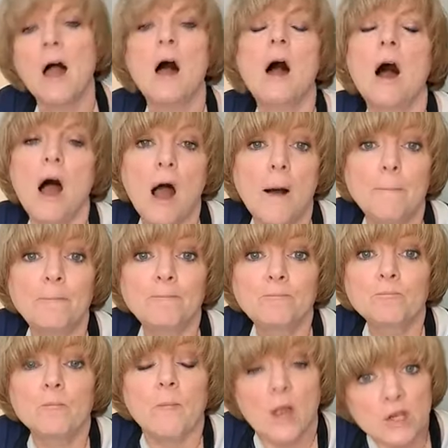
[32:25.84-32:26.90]
Um,
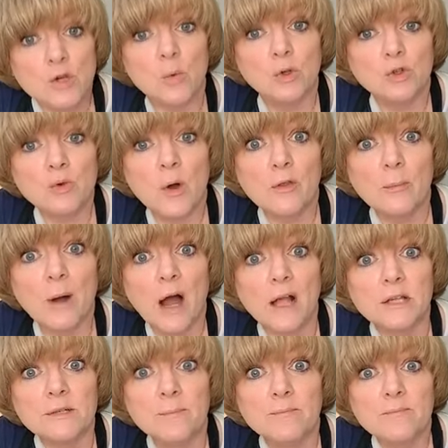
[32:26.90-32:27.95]
so we'll do other
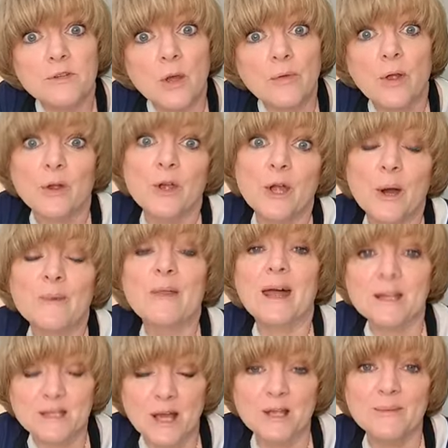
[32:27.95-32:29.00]
pies. So there you go. That
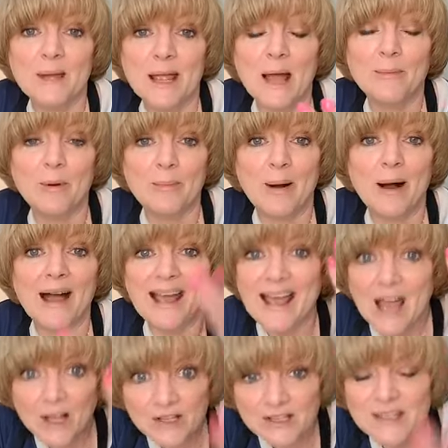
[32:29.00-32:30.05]
is how you make apple pie.
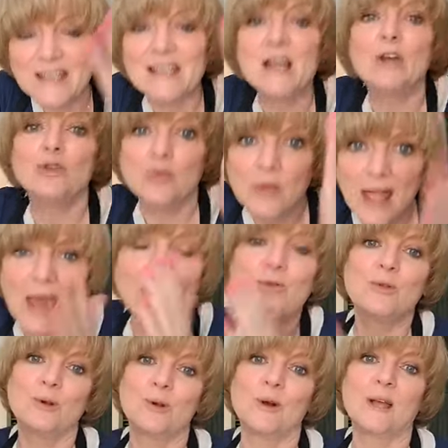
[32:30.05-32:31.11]
See, you can do
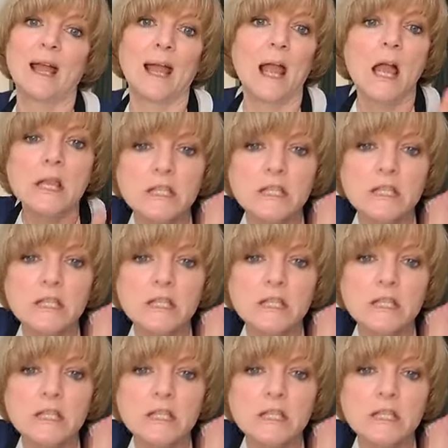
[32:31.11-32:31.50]
the cooking.